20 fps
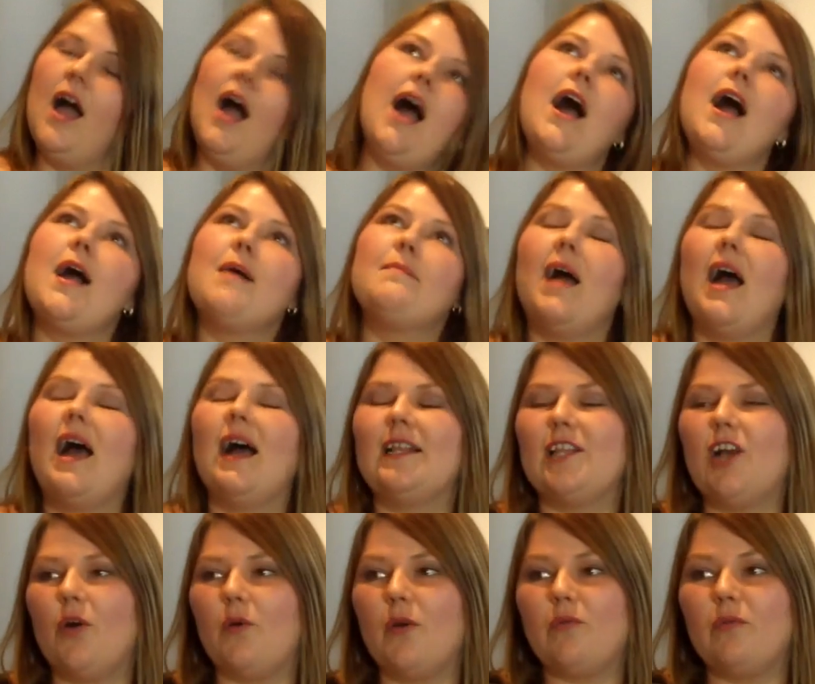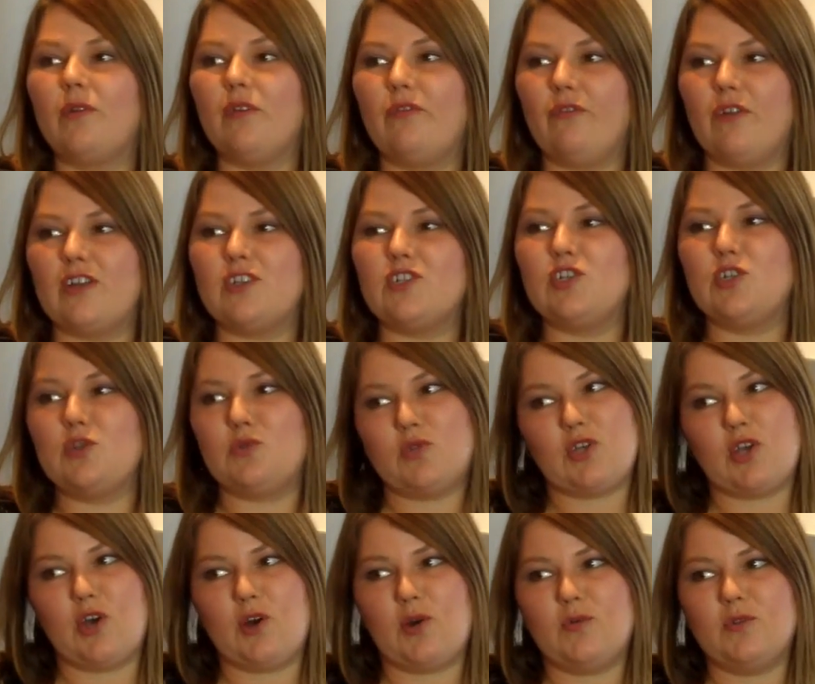
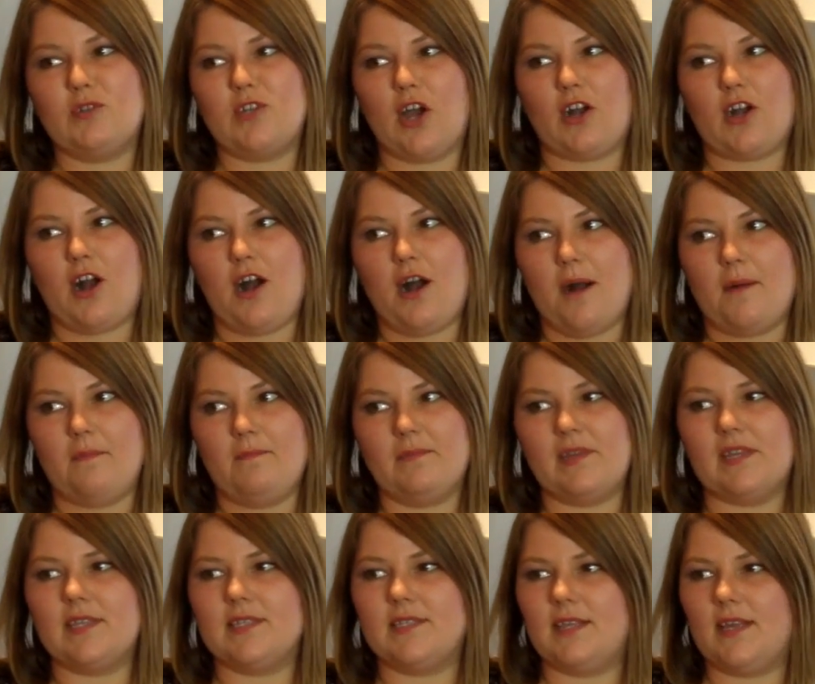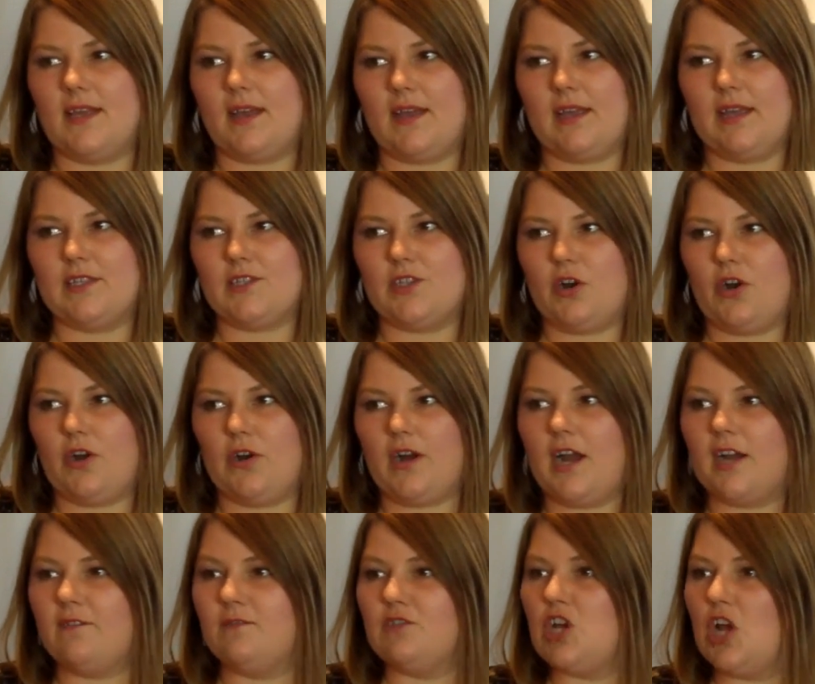hello@refreshjuiceco.com is our
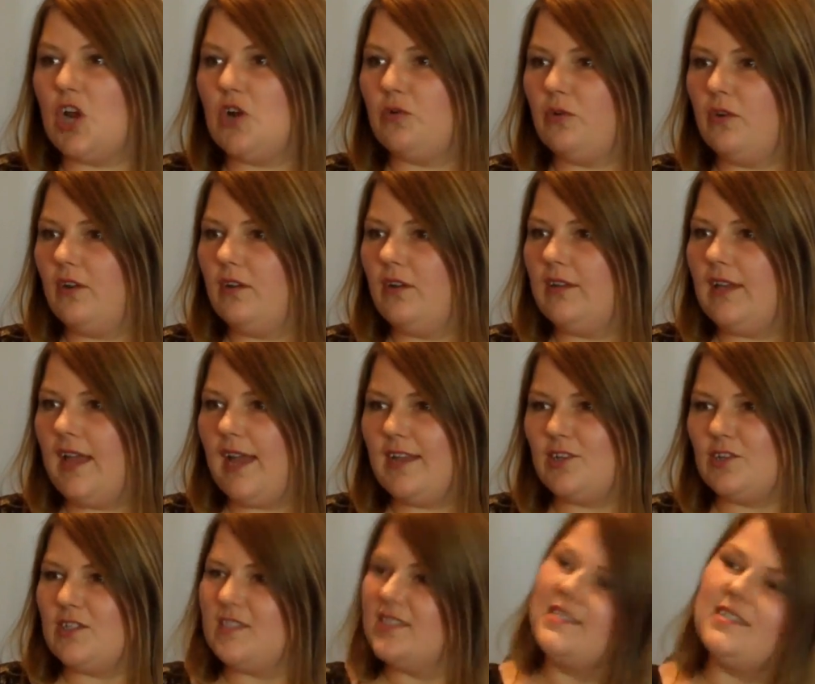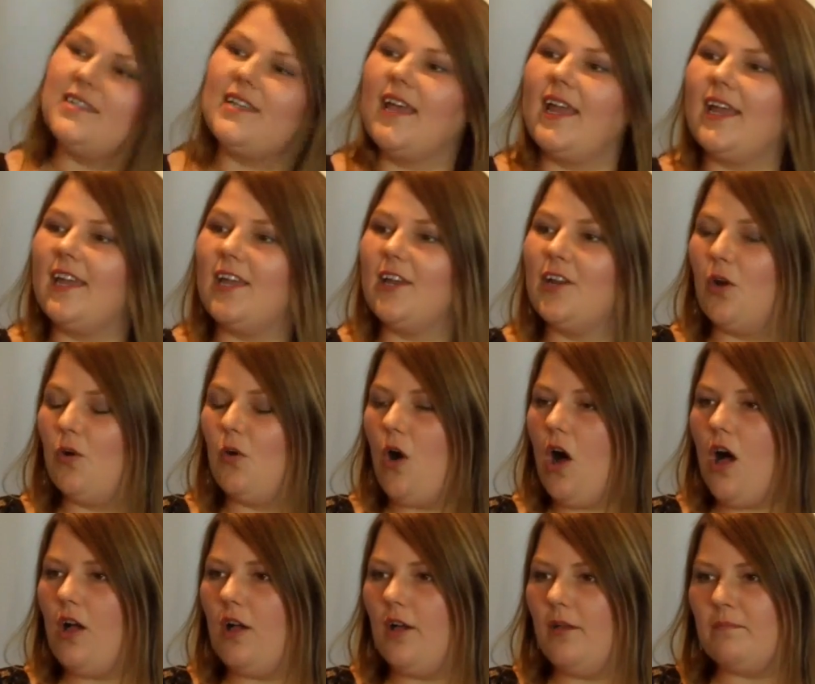kind of general,
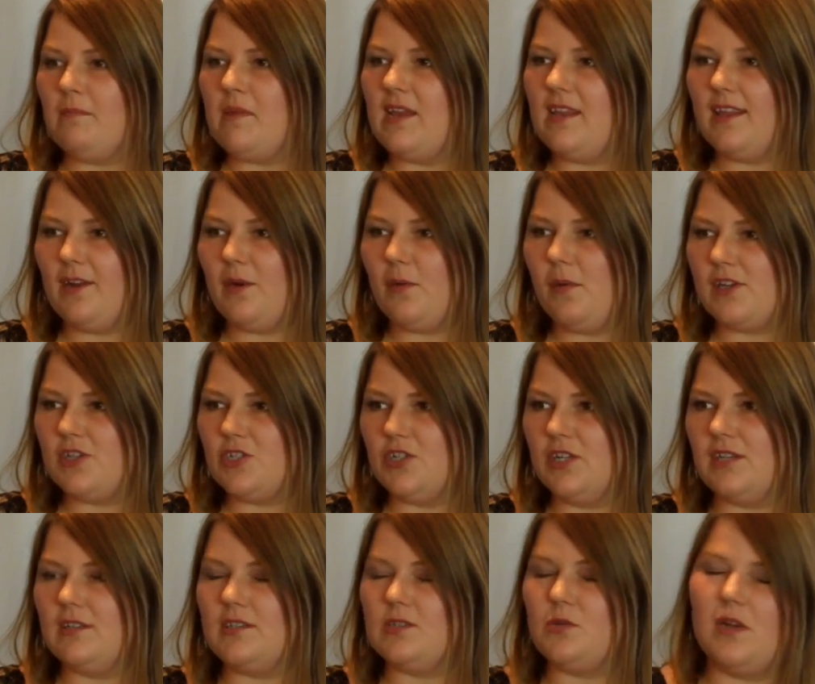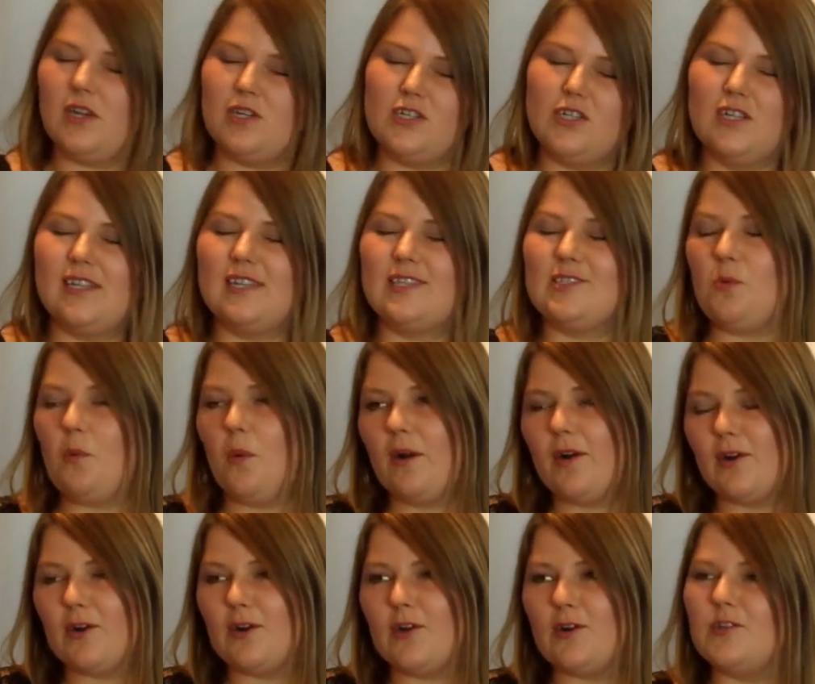all media questions,
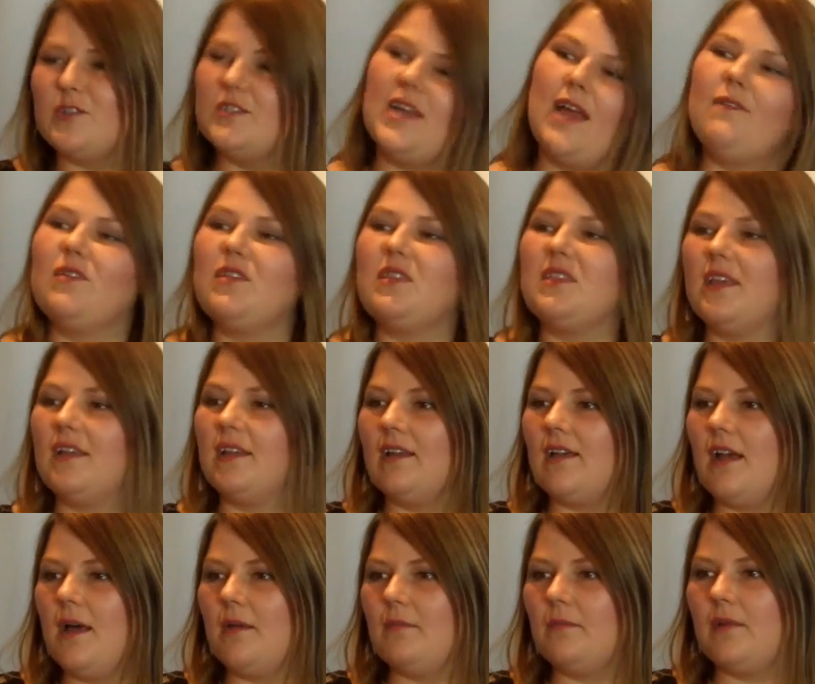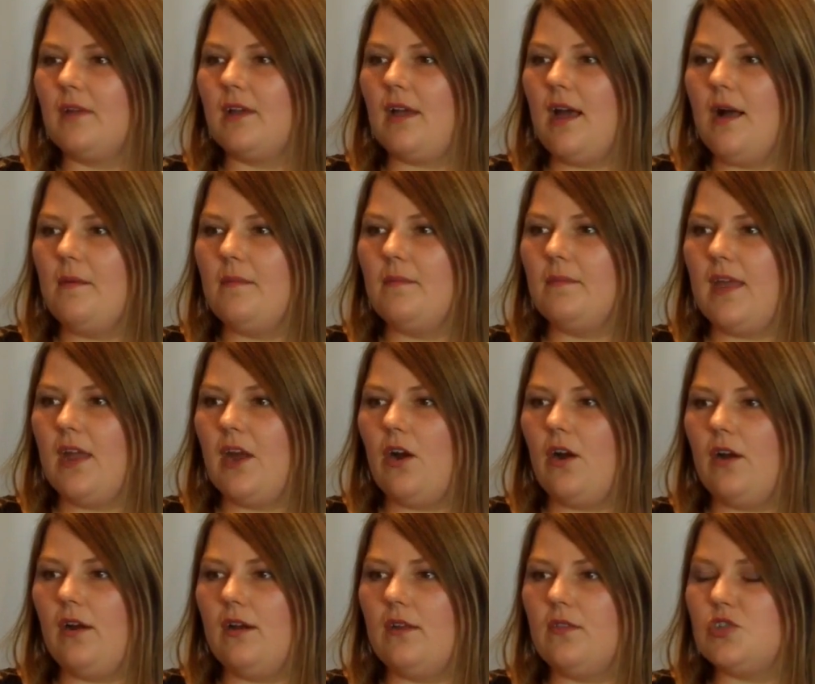orders, everything.
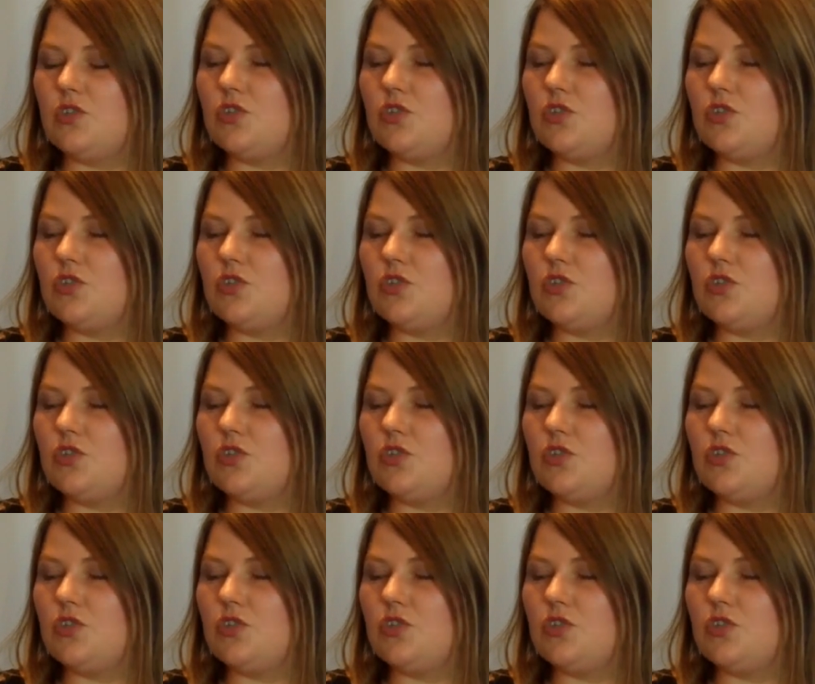There. The